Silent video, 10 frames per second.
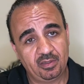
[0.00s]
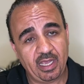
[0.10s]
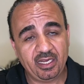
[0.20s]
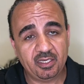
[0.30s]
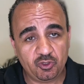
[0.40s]

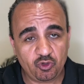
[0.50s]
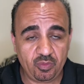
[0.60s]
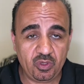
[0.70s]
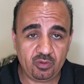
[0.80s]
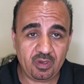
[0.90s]
and
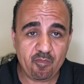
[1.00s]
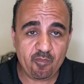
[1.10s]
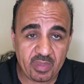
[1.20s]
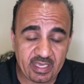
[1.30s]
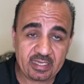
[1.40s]
contribute
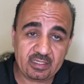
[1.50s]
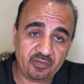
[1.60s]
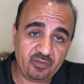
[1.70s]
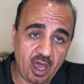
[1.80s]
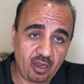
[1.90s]
millions
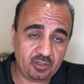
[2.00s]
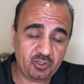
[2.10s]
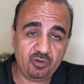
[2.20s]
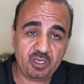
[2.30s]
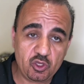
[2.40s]
of dollars
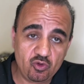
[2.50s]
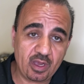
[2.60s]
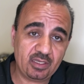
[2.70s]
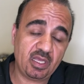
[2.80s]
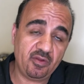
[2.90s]
to the
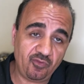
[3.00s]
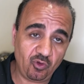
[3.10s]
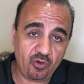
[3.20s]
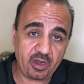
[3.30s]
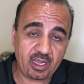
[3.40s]
US and
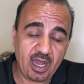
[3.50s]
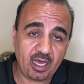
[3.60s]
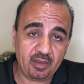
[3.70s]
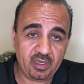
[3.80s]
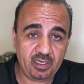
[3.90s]
Florida
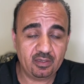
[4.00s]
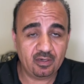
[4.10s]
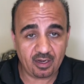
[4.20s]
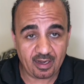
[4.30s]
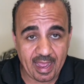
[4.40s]
economy
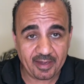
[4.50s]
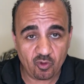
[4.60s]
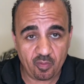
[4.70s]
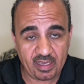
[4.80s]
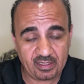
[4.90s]
on an annual
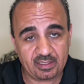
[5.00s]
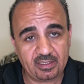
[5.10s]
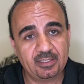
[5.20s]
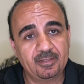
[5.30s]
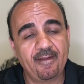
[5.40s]

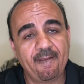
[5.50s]
basis.